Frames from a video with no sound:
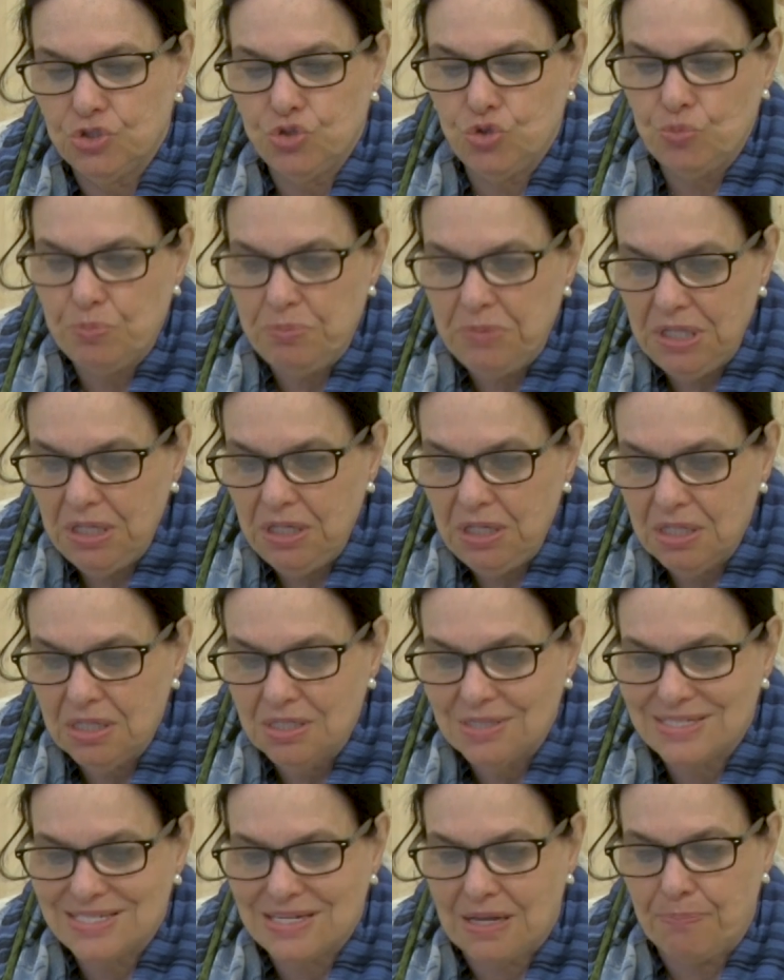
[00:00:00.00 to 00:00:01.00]
to me,
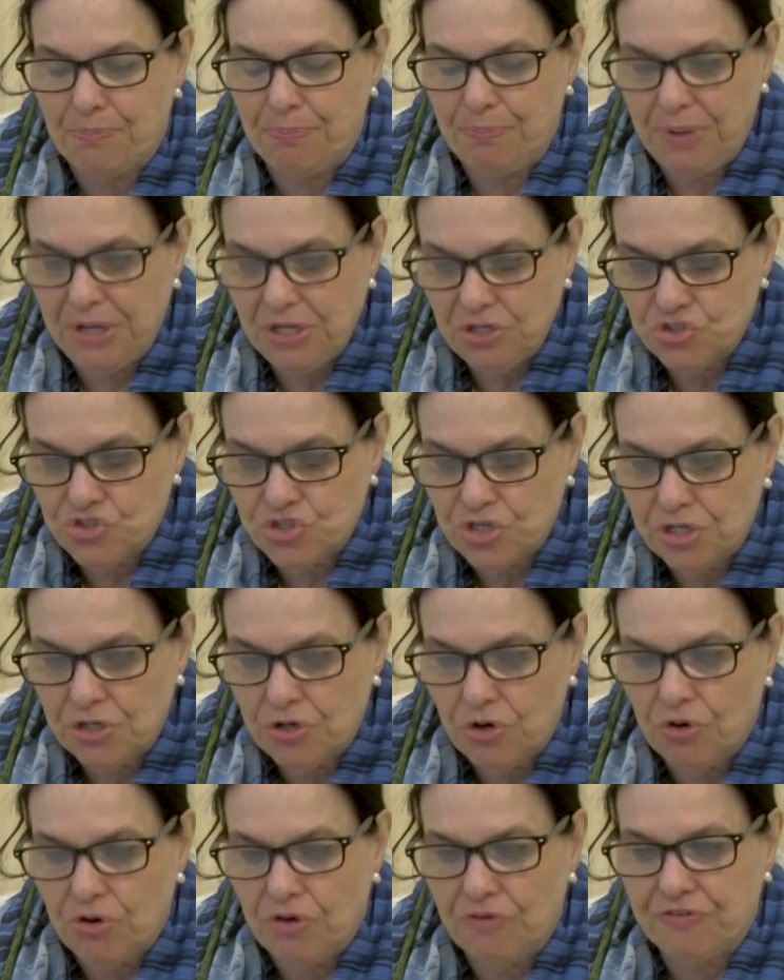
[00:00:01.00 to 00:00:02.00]
it's a picture
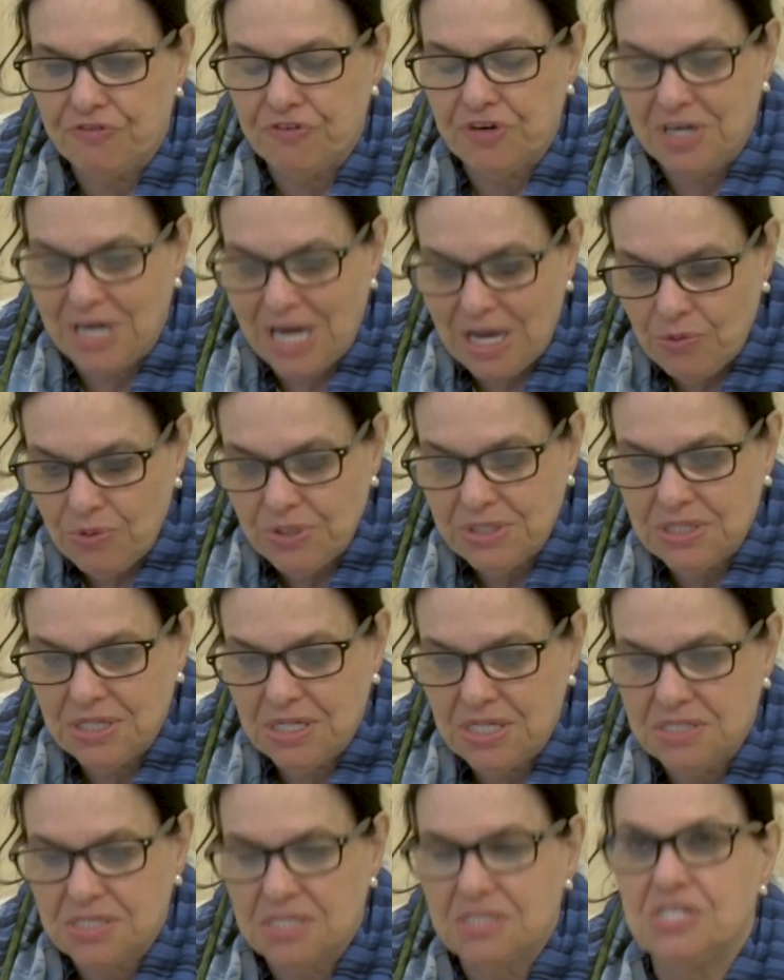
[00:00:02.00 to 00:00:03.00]
of
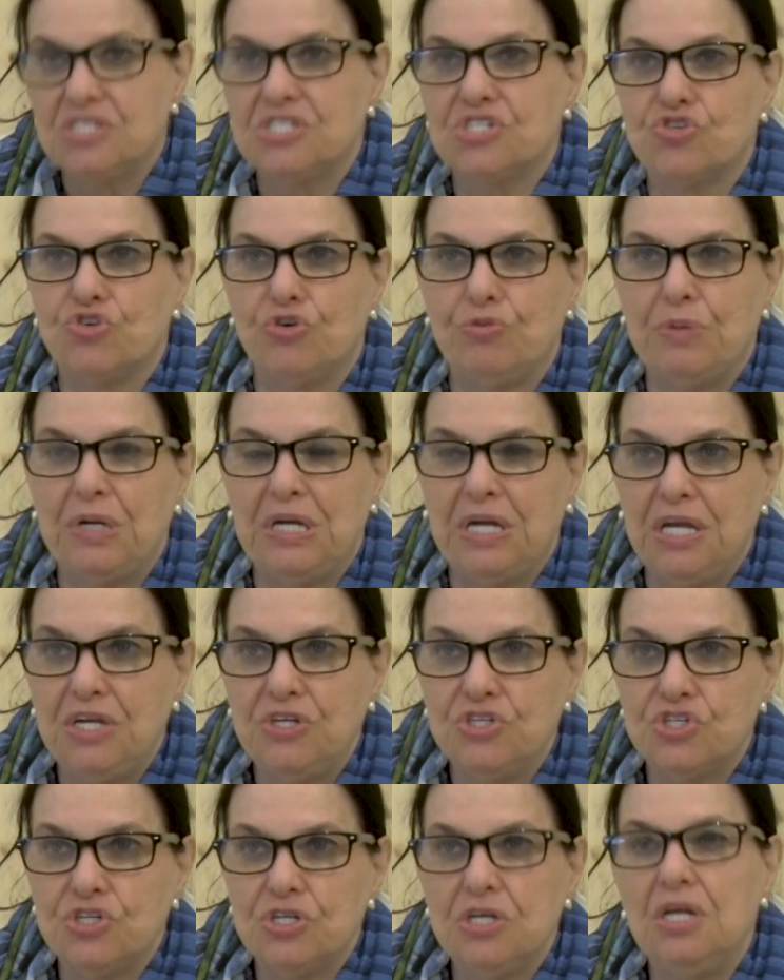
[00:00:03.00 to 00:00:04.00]
nowadays
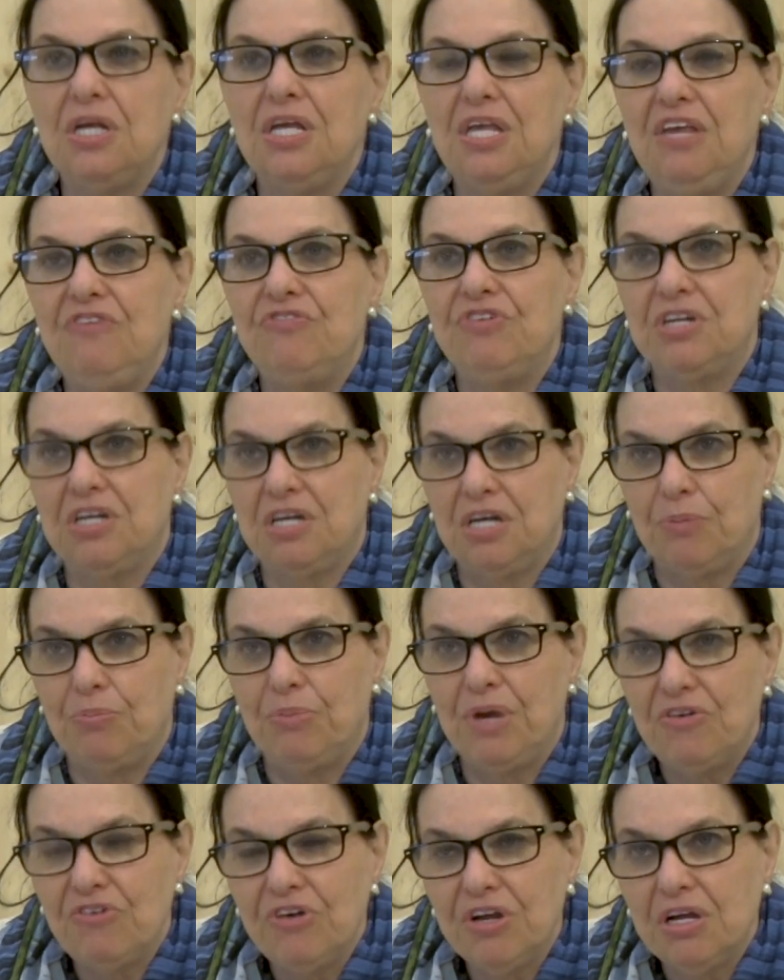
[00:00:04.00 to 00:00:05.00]
discrimination, even in
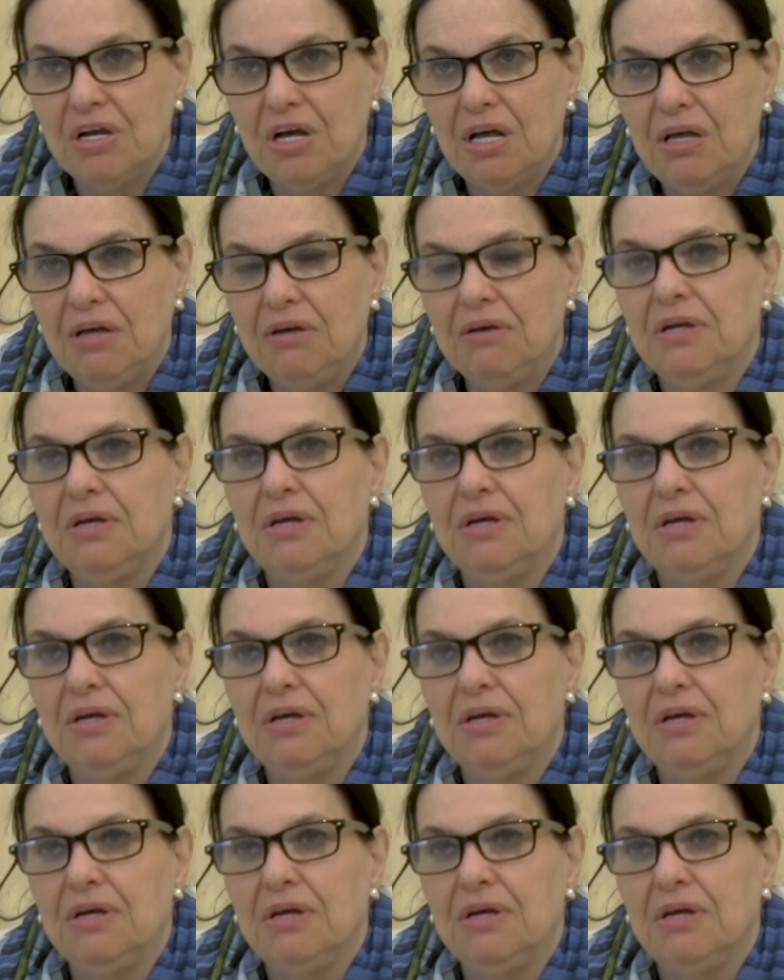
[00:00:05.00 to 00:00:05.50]
America,